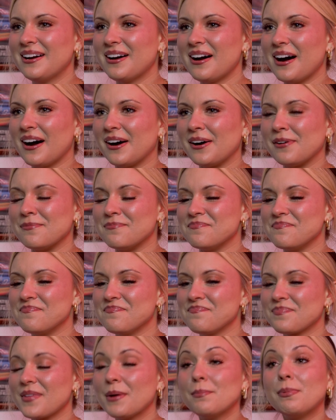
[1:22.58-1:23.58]

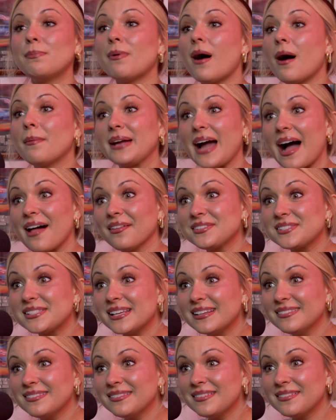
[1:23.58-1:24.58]
But Bobby
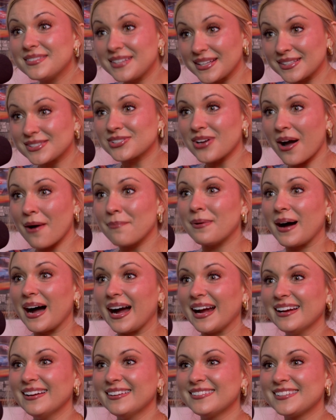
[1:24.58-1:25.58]
Allison did stop
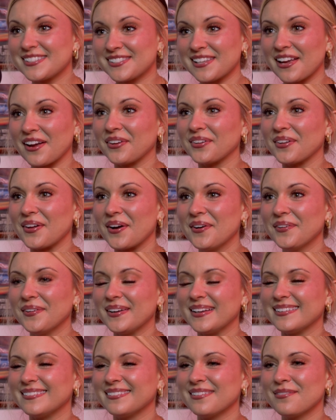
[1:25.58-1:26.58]
by to say hello
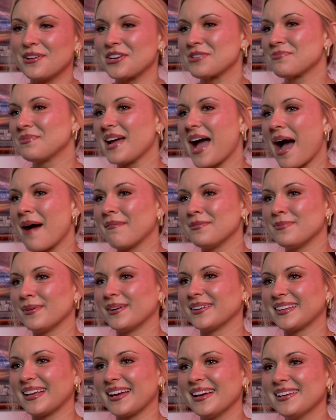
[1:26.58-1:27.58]
and wish me a happy
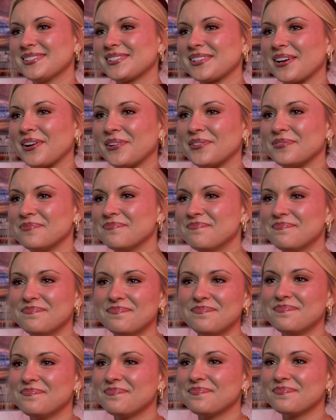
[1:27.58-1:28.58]
birthday. So
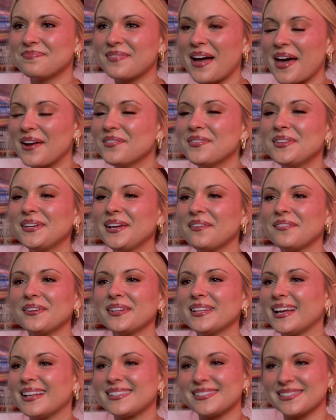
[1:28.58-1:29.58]
I don't think it
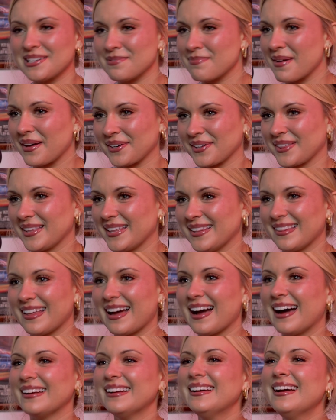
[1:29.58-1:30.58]
really gets any better than
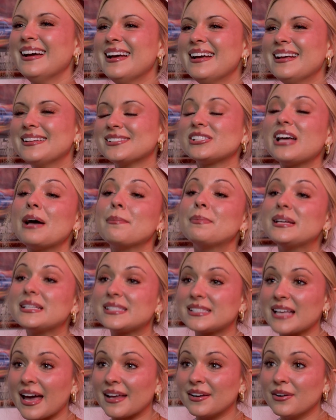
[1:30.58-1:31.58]
that. So that being
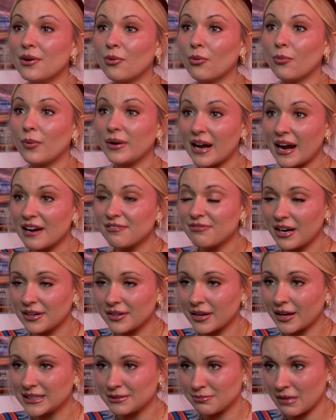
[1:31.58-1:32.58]
said, when I found
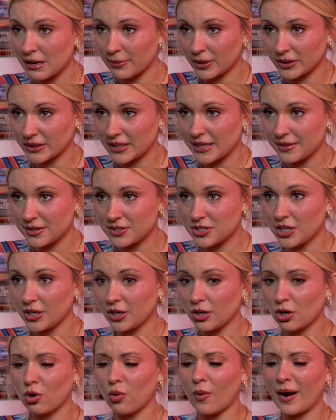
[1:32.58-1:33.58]
out that my birthday this
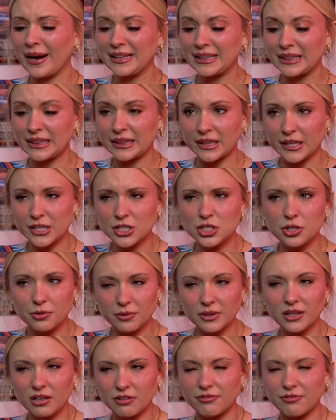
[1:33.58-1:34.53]
year quite literally